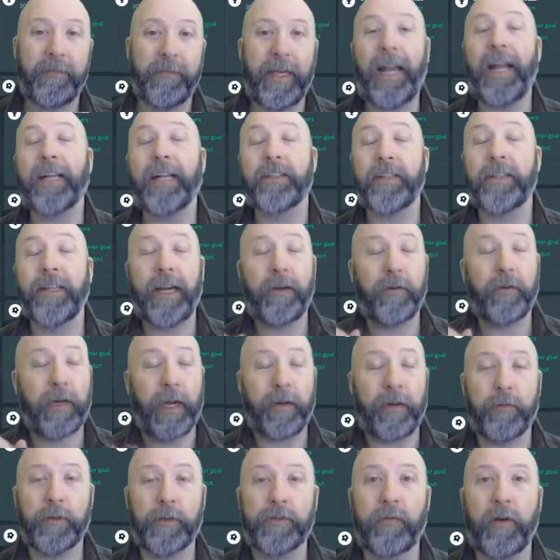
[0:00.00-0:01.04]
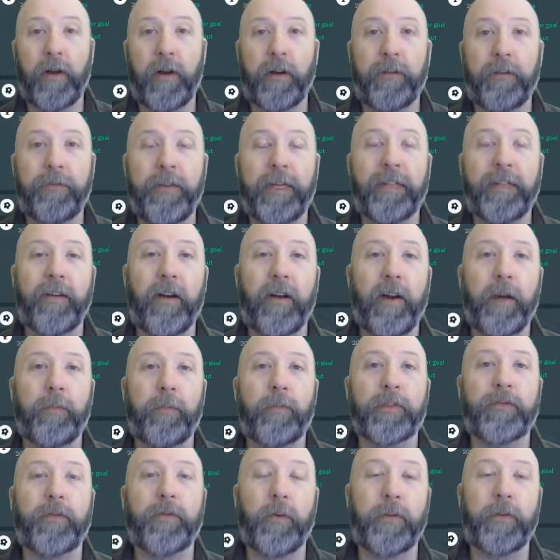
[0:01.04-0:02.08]
And actually, I was wrong. Fiete Arp
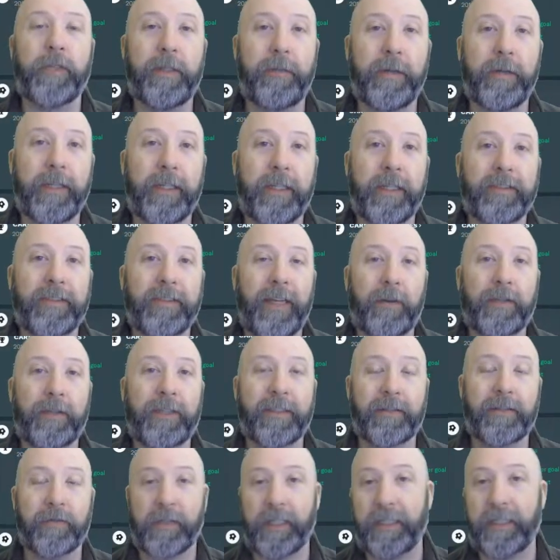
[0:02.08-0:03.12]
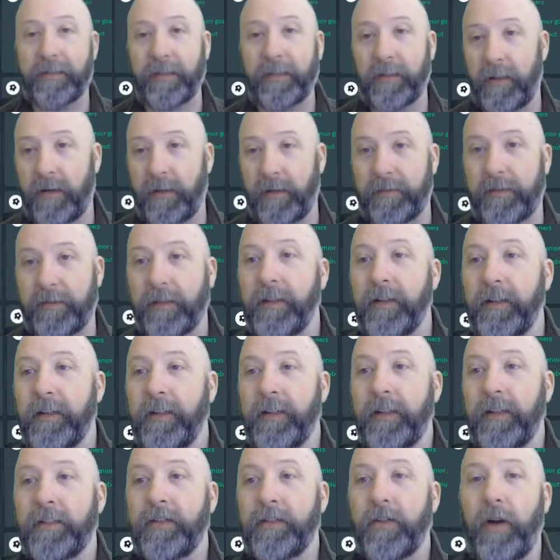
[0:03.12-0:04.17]
was $14 million because that was his release clause.
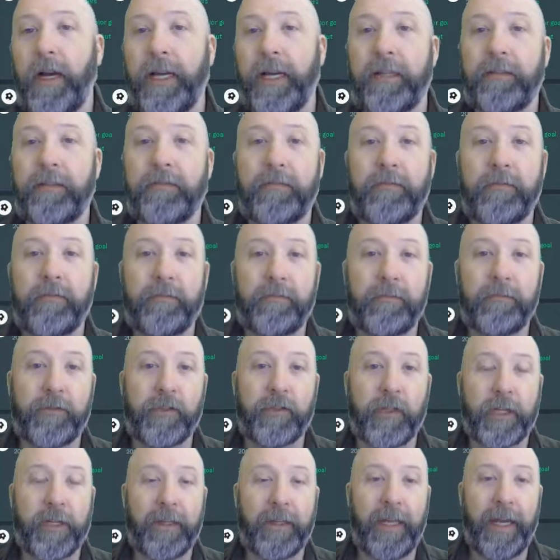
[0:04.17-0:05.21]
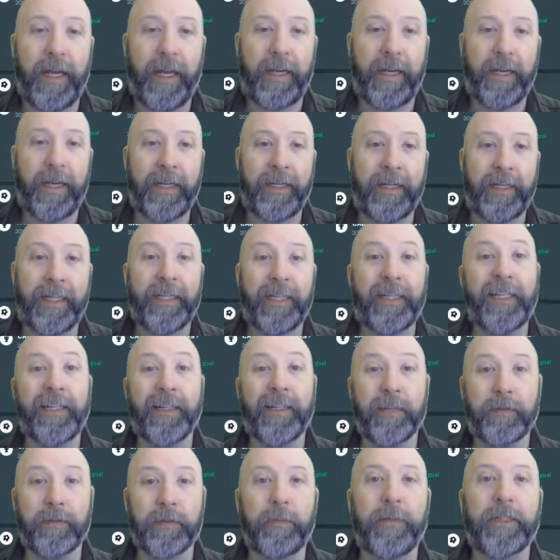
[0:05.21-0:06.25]
So I triggered that, and in he
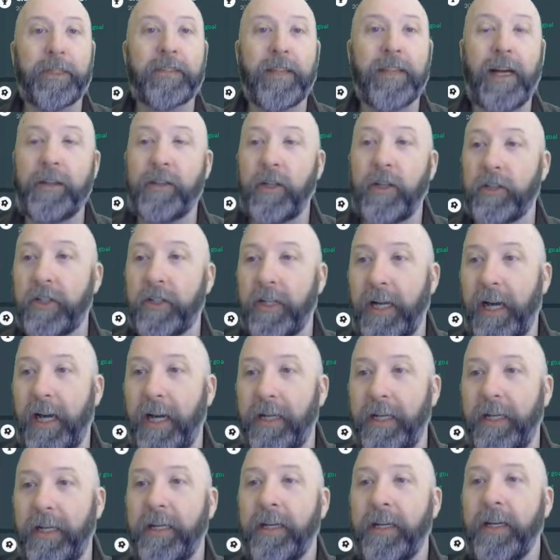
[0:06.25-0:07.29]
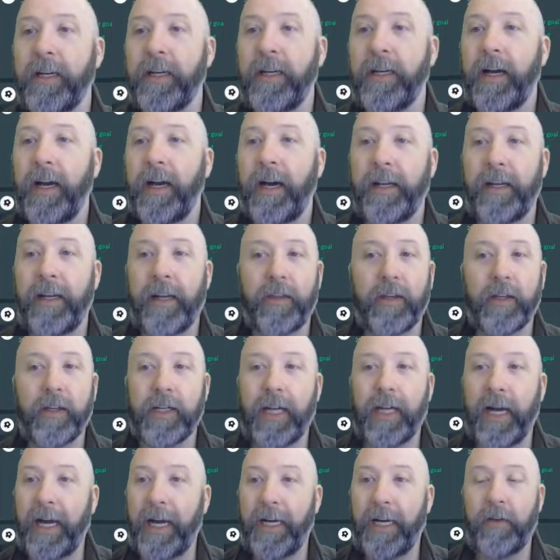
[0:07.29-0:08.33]
comes. But Sandro Tonali, another
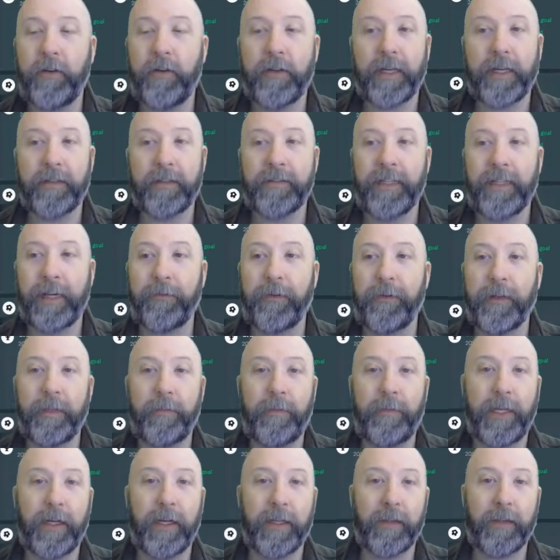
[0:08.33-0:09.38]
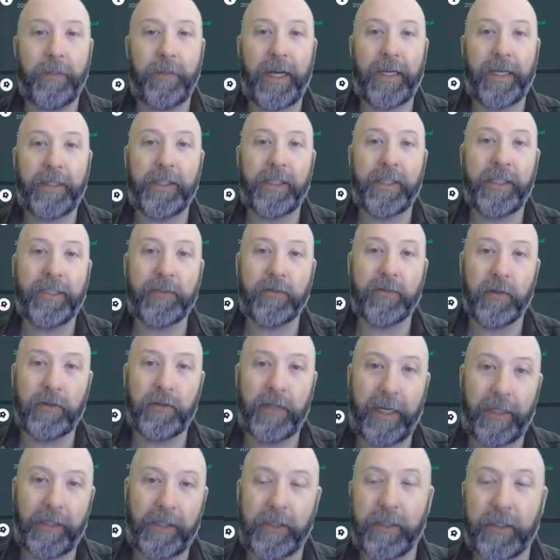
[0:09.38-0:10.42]
guy who can definitely be on the bench. He is
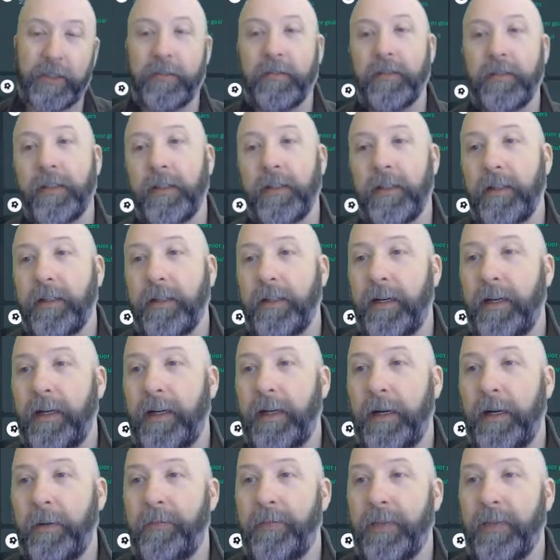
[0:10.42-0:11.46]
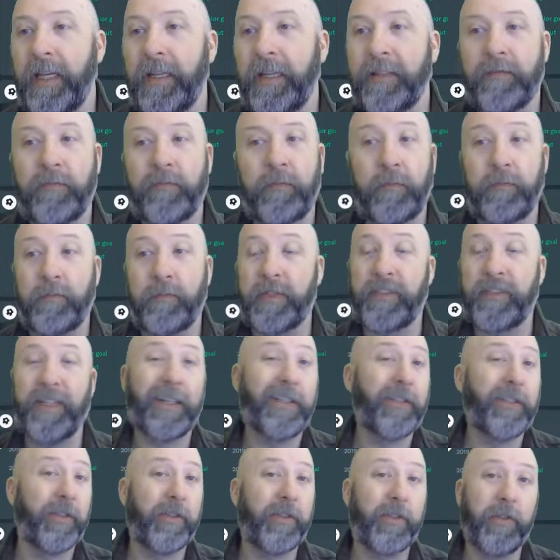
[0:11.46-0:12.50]
rotation.
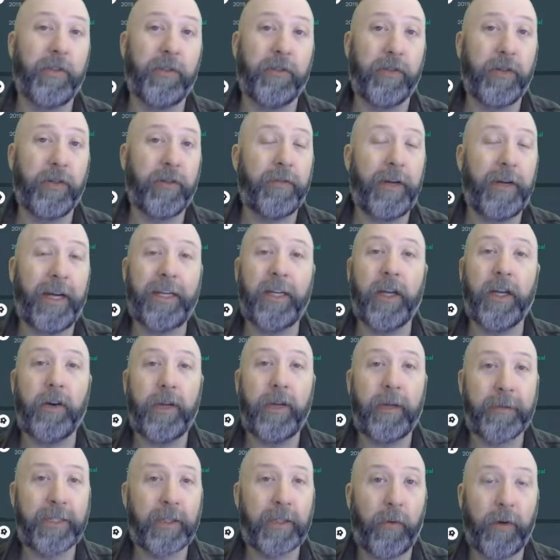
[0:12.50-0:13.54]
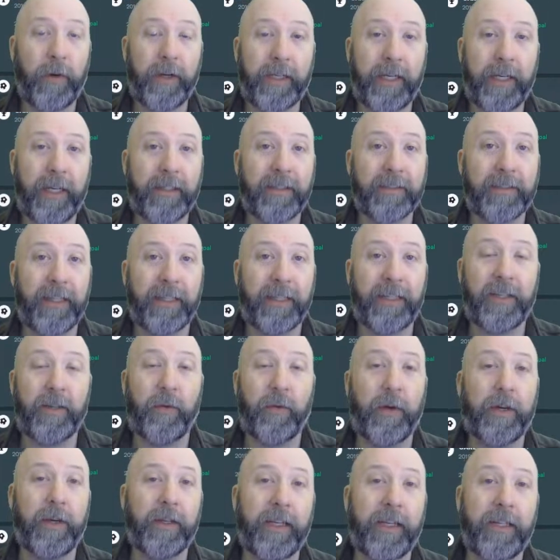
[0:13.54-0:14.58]
Potential through the roof. I know him as a Wonder Kid because I did the
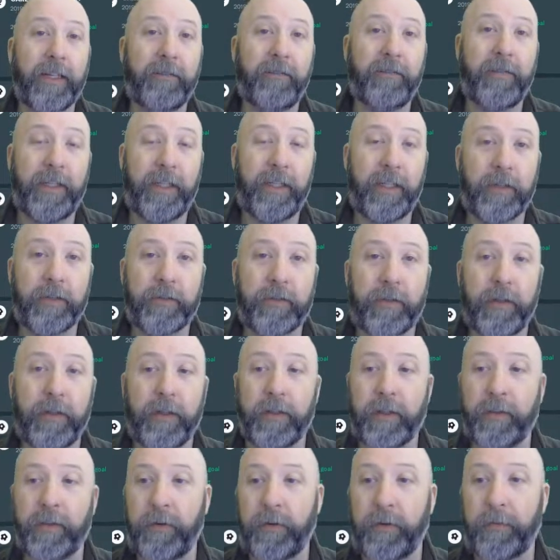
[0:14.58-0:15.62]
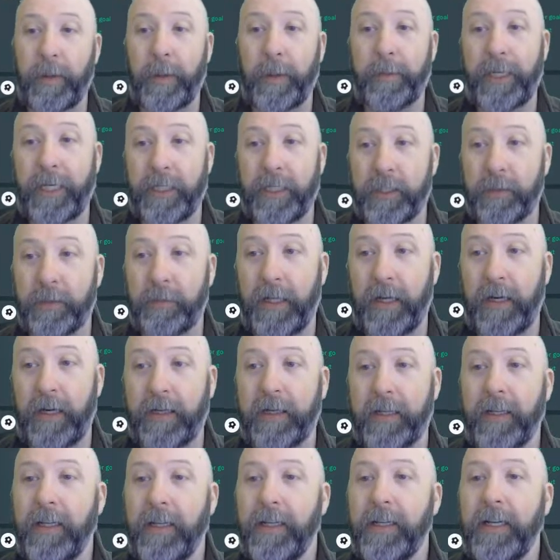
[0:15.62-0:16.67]
Wonder Kid videos for the Football Manager blog.
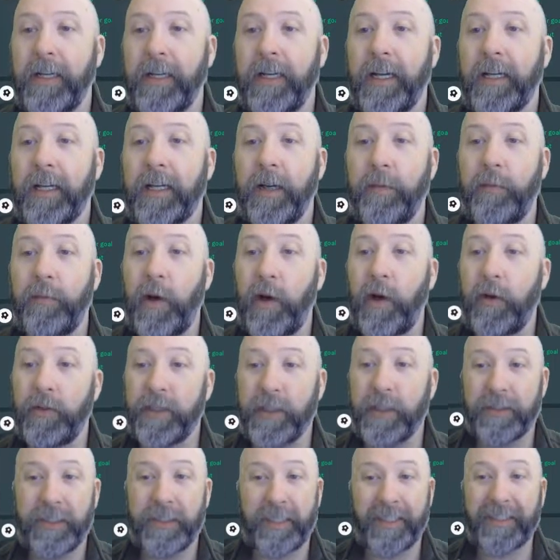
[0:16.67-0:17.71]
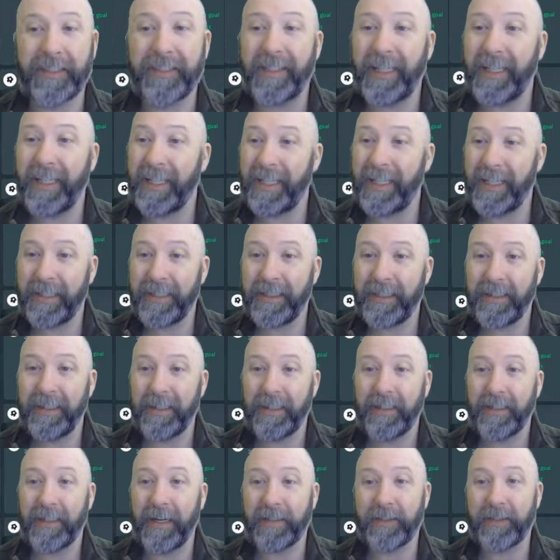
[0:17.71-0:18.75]
Composure, 16.
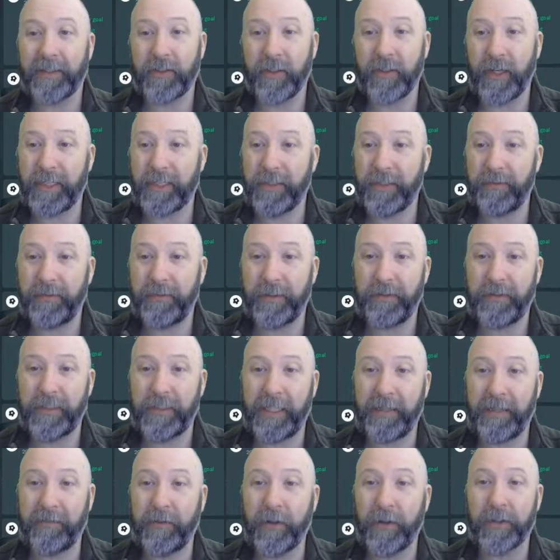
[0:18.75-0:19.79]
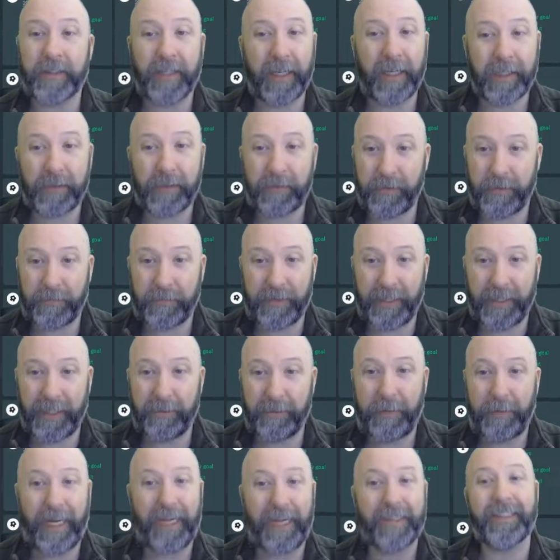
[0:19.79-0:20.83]
Concentration, 15. First touch, 15.
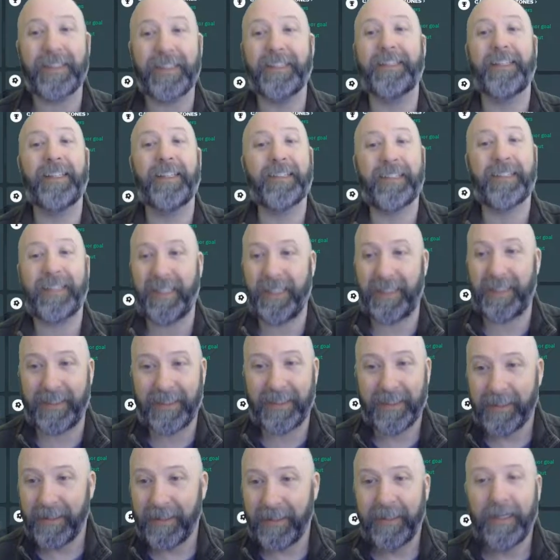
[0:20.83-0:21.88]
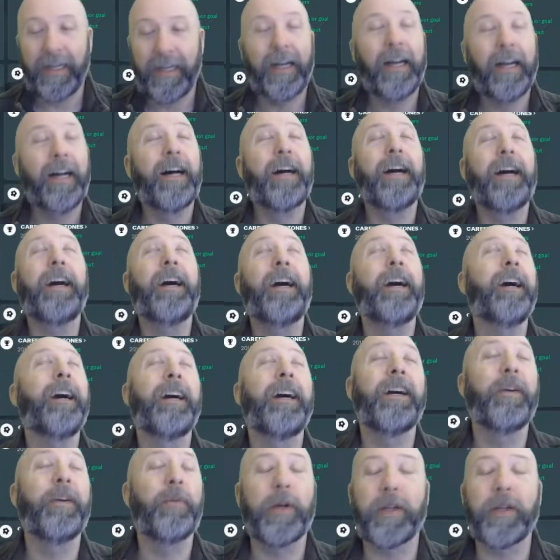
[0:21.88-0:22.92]
Passing, 16.
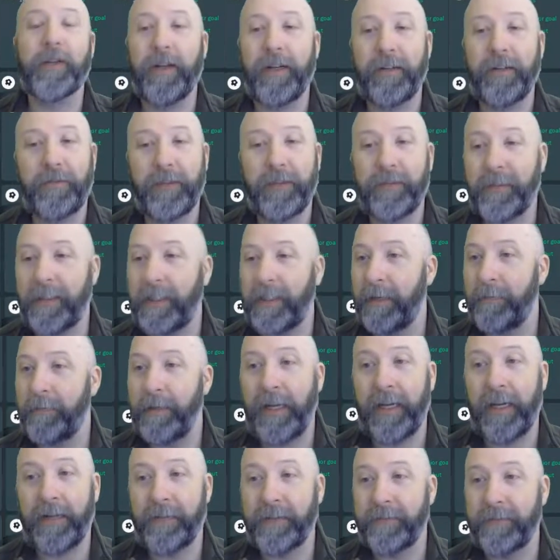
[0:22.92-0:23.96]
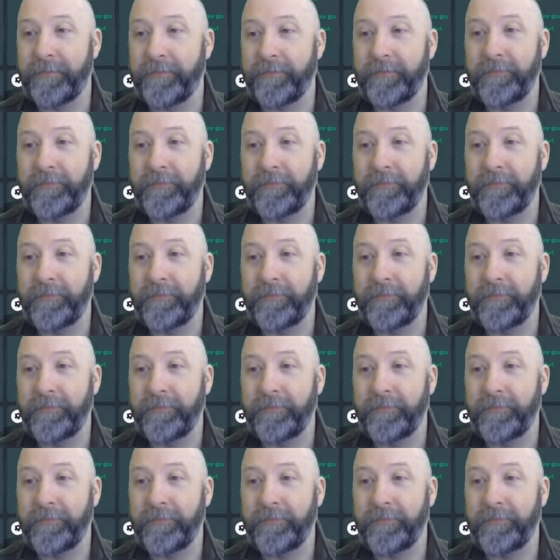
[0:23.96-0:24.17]
Work rate of 15. I'm in heaven.